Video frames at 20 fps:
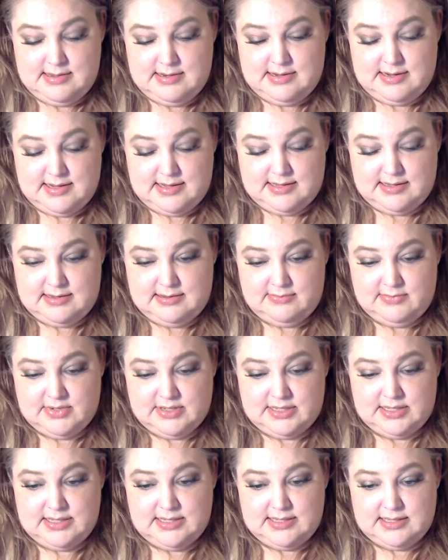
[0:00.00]
doesn't
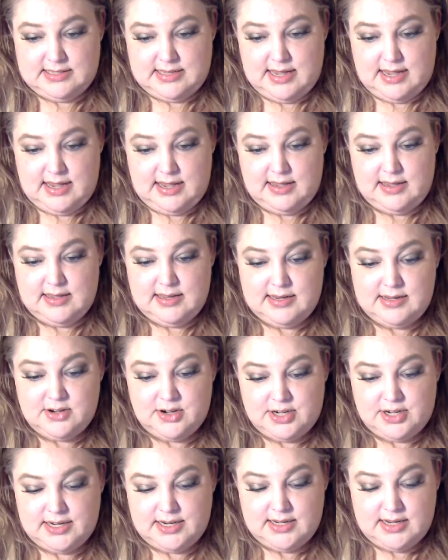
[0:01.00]
really say,
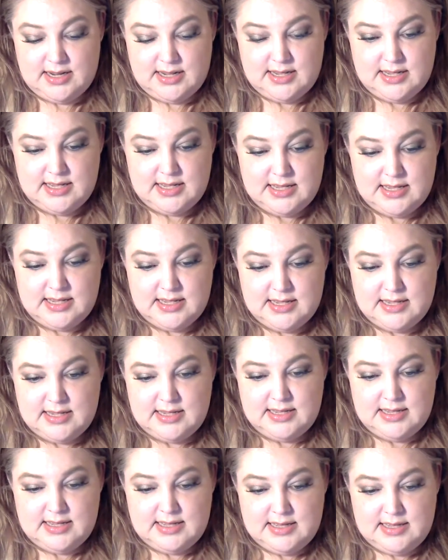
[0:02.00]
darn it.
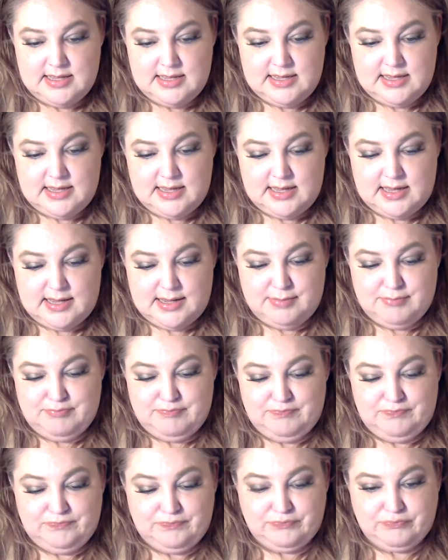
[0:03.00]

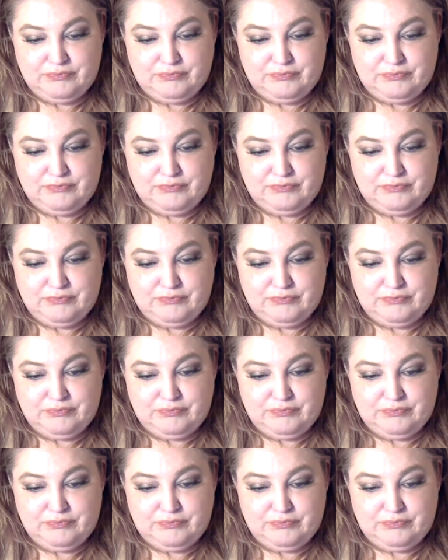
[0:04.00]
Um,